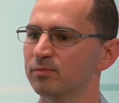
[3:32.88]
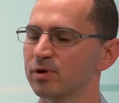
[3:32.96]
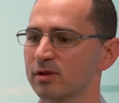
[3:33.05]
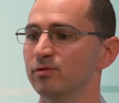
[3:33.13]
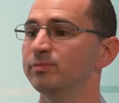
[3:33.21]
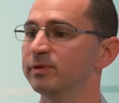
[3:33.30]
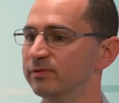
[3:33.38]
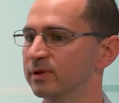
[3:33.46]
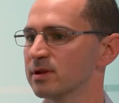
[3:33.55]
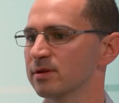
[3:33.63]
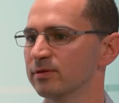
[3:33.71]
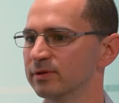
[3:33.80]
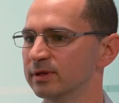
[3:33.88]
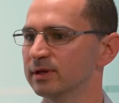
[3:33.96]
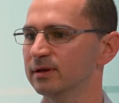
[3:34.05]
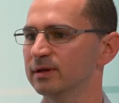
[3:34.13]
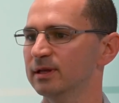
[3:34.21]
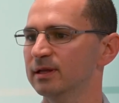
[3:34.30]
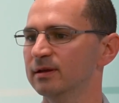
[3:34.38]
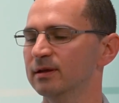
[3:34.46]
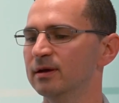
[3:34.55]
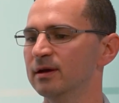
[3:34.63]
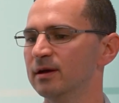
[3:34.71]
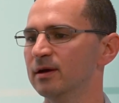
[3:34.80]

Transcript: prescriptiveness of it. And